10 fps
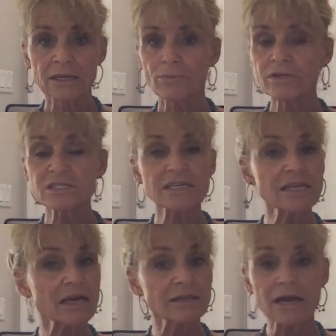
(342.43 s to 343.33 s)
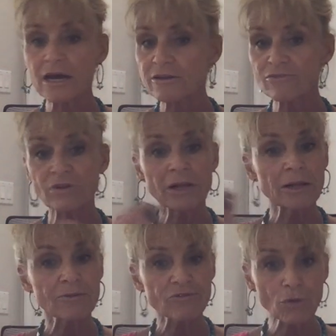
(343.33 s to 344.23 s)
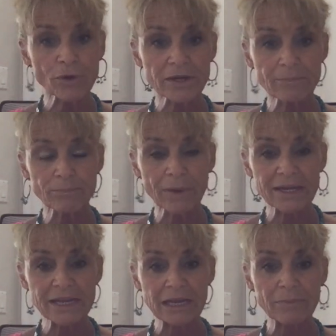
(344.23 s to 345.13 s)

We see a lot of foreign money